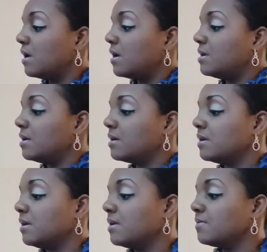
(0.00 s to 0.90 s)
And
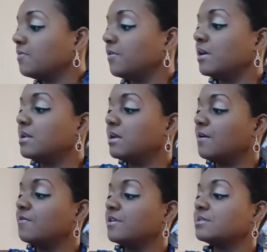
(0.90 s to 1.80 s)
again, for any
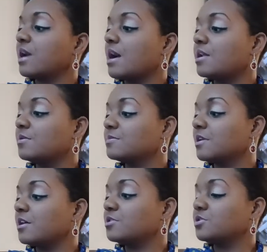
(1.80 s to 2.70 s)
of these items
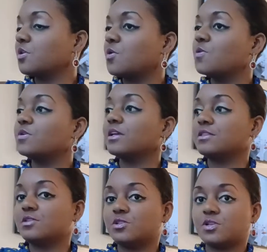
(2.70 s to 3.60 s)
I showed
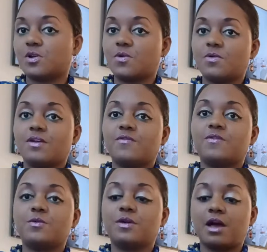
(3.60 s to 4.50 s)
in the show,
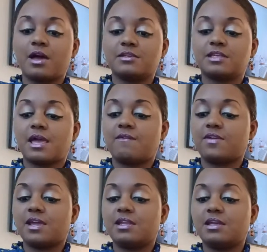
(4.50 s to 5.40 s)
if you guys have
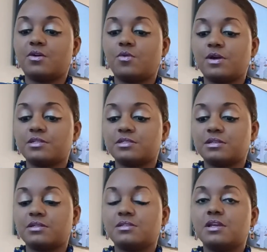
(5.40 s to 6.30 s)
any
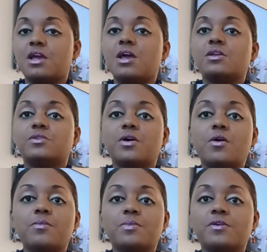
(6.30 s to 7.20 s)
questions,
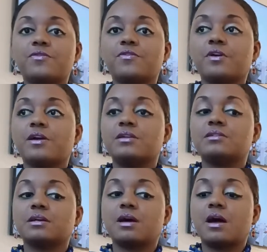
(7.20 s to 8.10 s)
don't be afraid
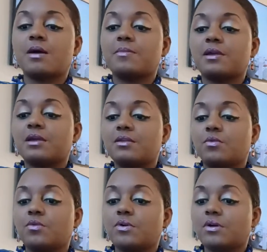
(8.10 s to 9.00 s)
to comment
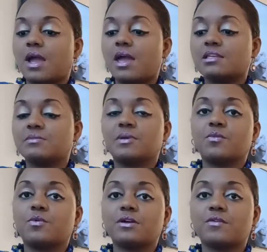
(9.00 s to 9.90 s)
or ask me
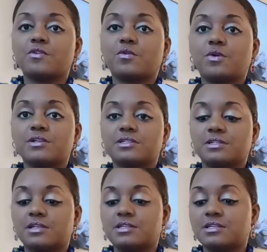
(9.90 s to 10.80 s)
whatever
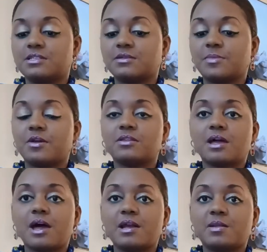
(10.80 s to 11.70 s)
question it is about
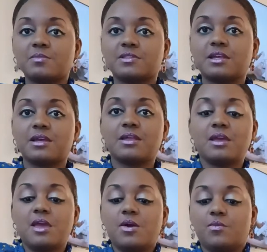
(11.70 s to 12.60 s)
the items that
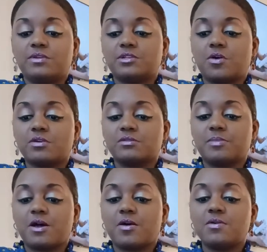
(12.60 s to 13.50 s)
we talked
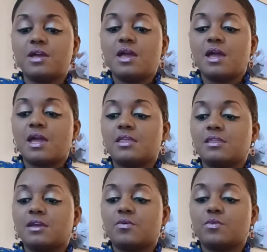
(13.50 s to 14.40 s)
about.
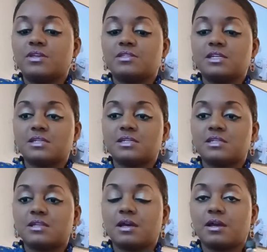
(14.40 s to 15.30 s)
And then we
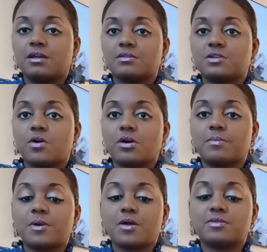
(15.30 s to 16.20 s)
did talk
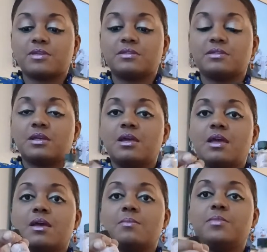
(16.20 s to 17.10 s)
about these
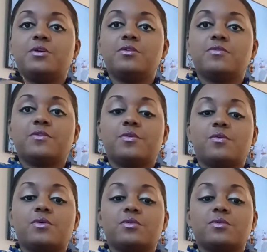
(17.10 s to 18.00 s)
beautiful
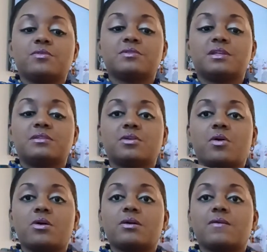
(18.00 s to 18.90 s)
oils, these
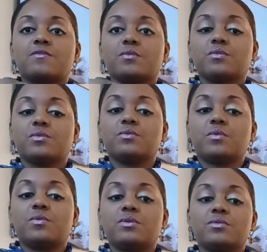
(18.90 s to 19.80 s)
Art of the Root
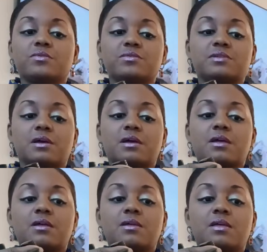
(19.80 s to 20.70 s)
oils,
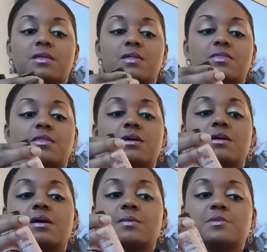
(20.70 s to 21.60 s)
the
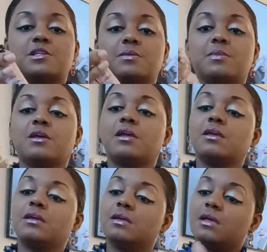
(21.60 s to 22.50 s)
Come to
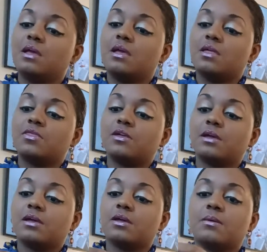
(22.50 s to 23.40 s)
Me,
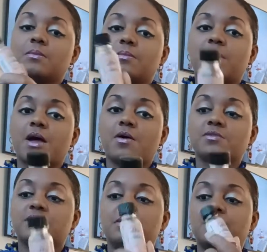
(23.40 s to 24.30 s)
the
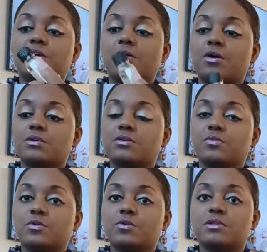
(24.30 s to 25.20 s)
Bound to Me Art of the
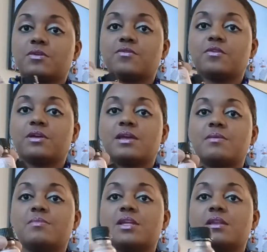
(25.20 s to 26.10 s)
Root, the
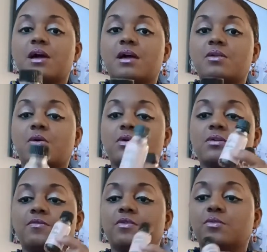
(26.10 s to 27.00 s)
Forget Me Not Art
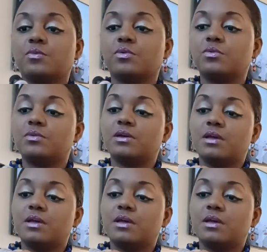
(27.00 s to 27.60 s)
of the Root,